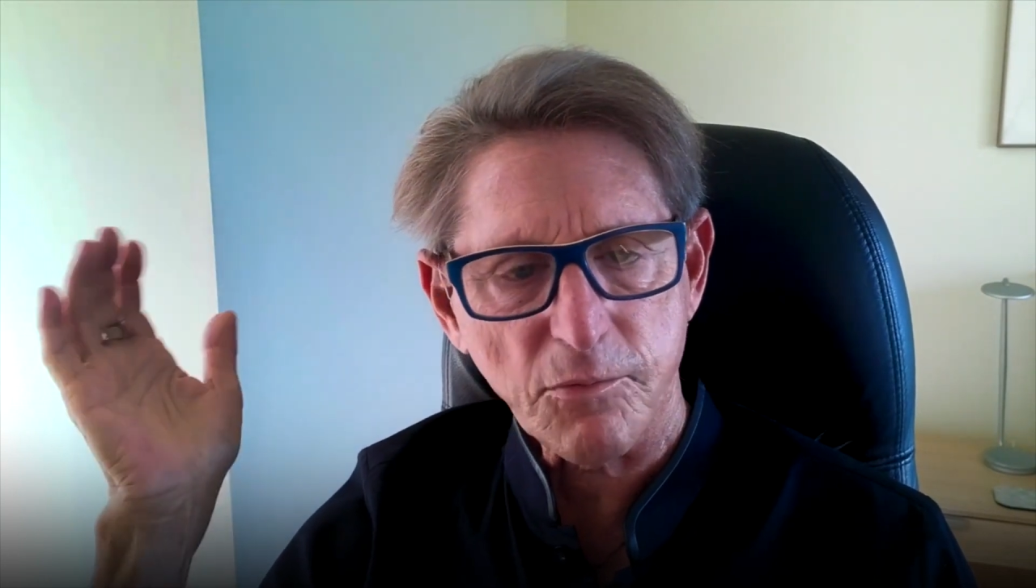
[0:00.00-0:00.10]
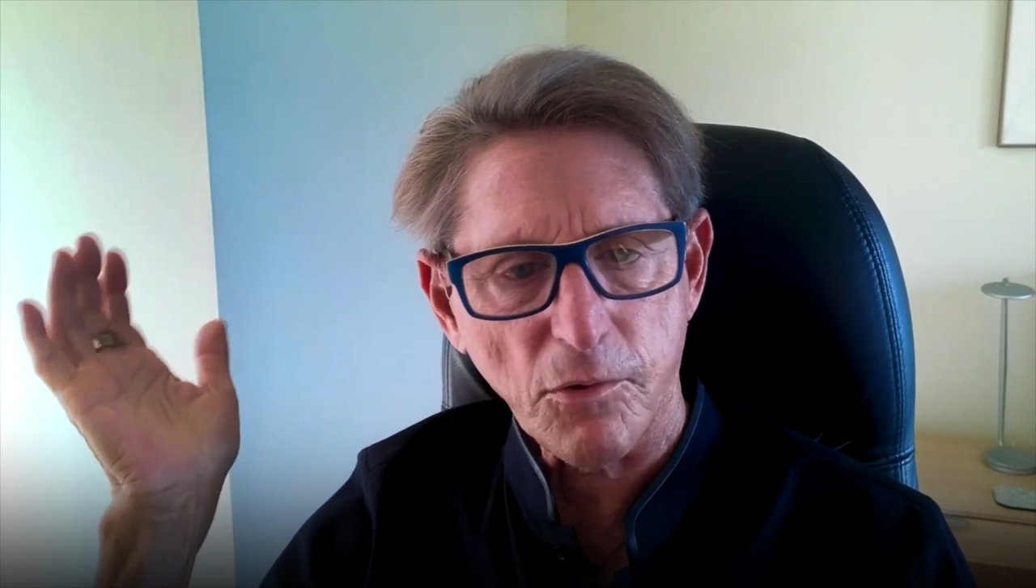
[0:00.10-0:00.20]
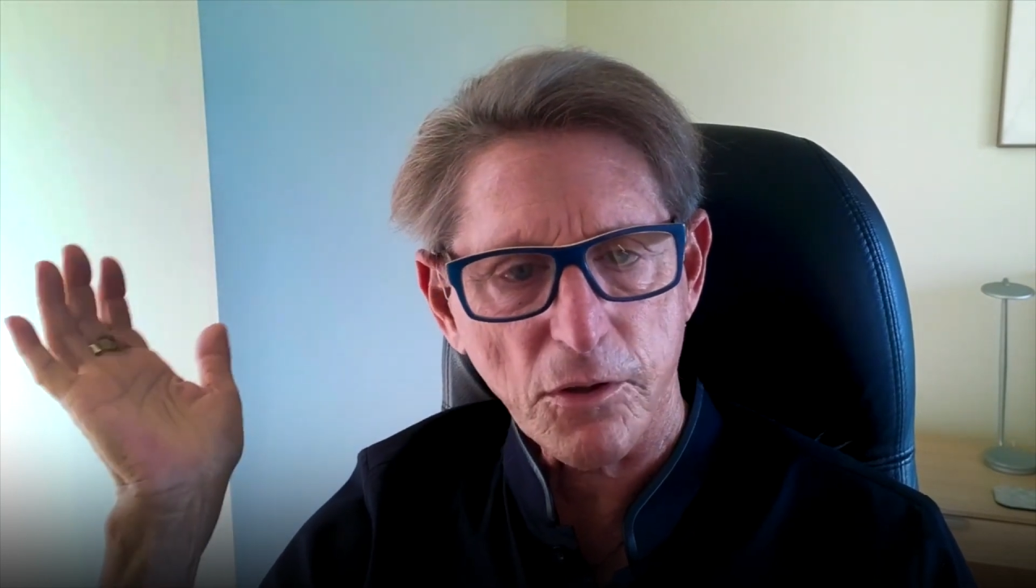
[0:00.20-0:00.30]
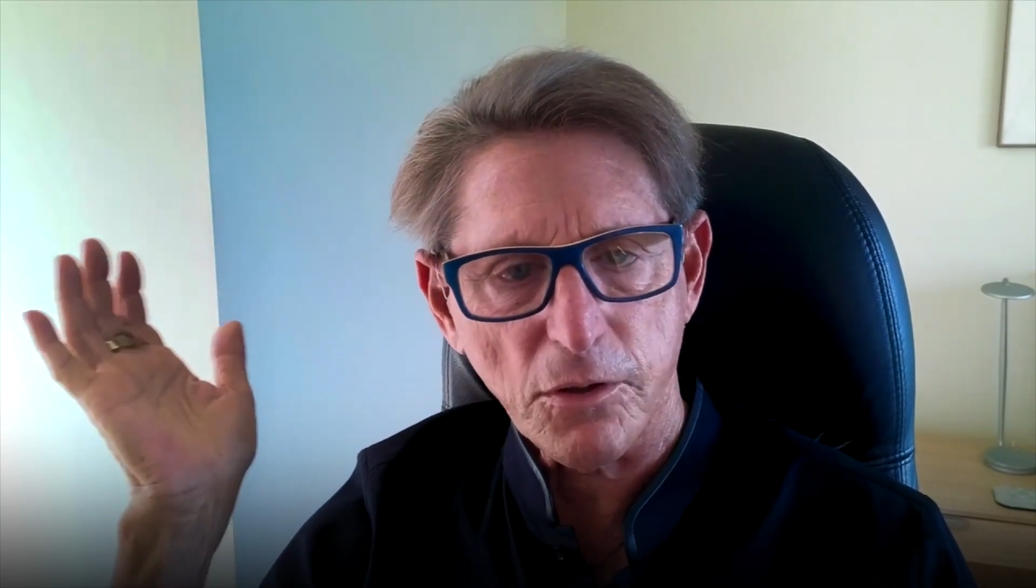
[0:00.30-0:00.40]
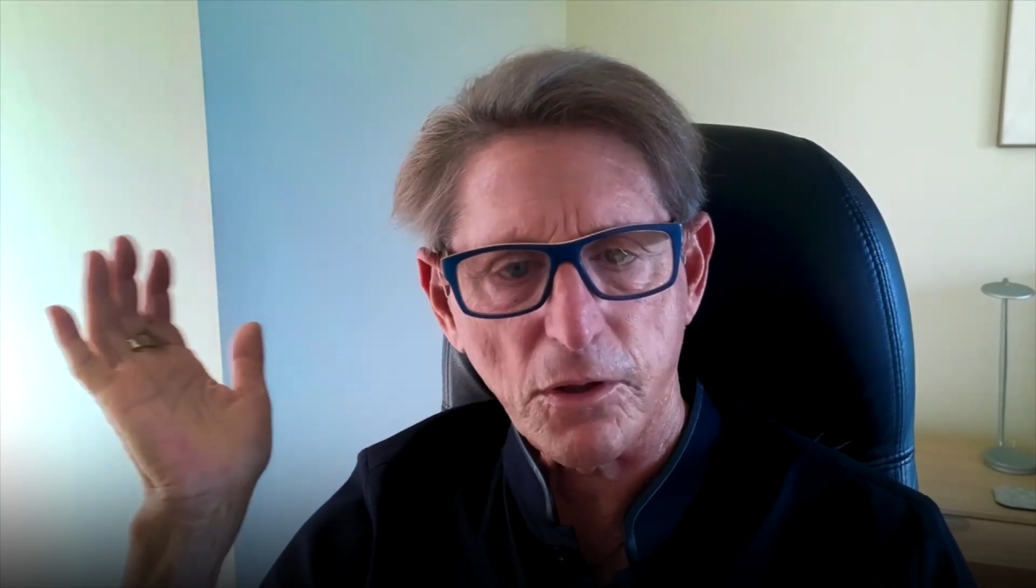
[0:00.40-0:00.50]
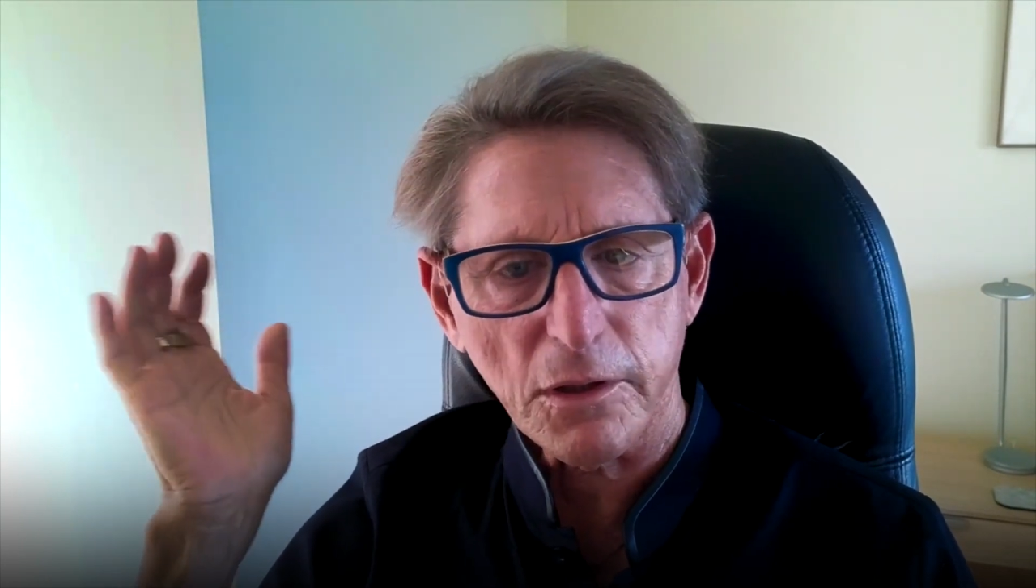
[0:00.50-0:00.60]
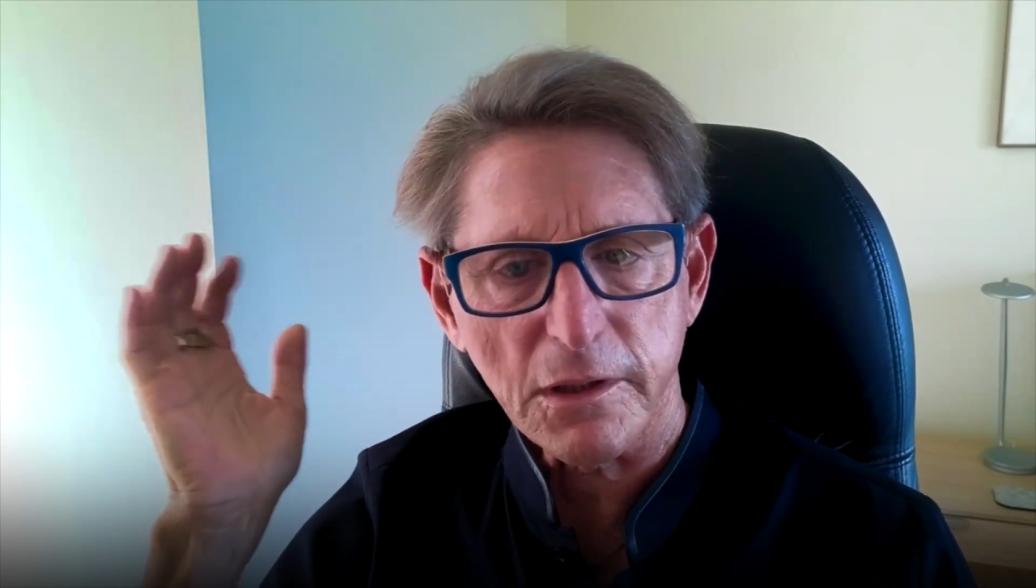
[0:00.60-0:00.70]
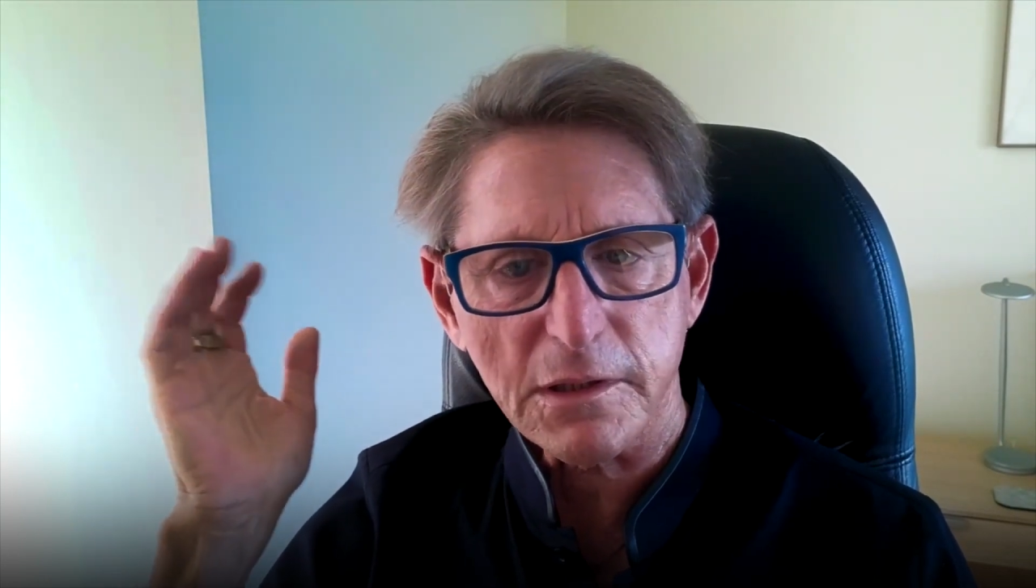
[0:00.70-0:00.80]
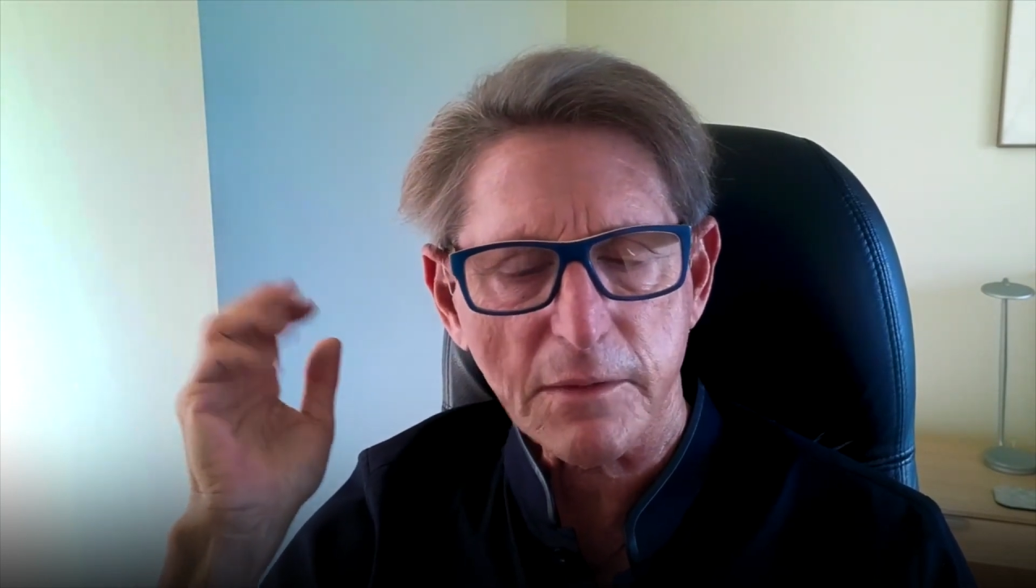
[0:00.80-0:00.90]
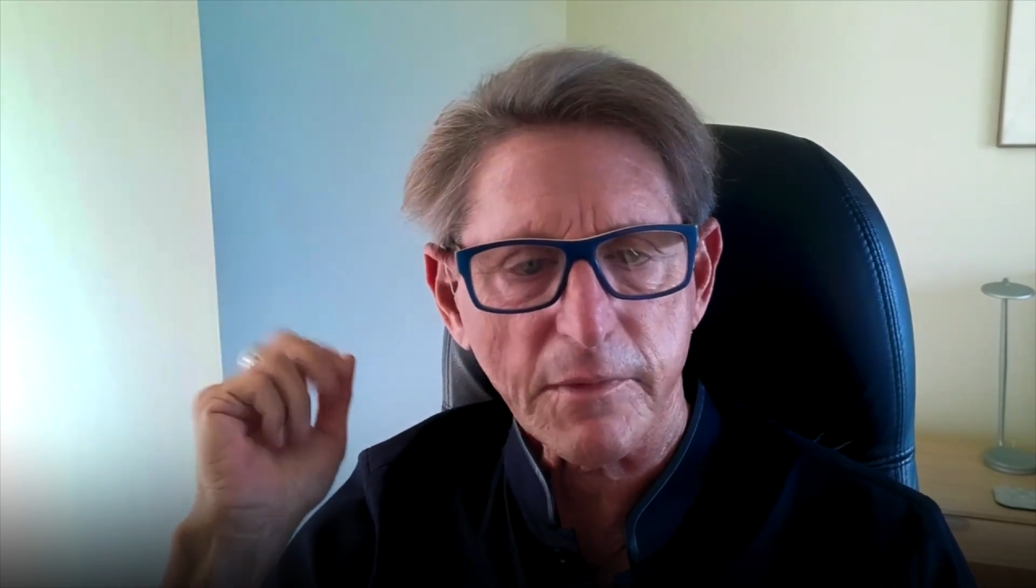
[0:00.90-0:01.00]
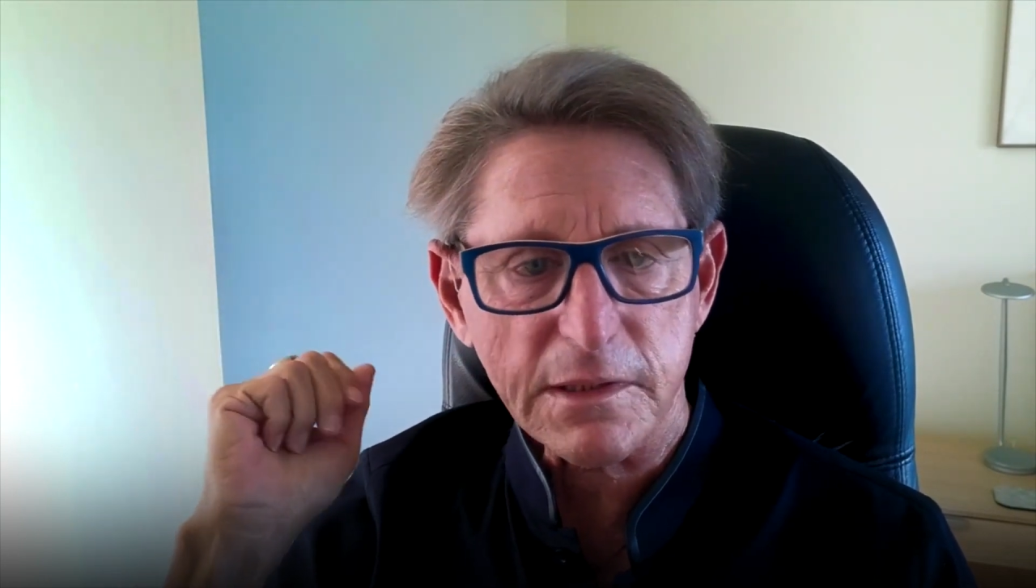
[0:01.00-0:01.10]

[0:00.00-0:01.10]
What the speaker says: workaholism.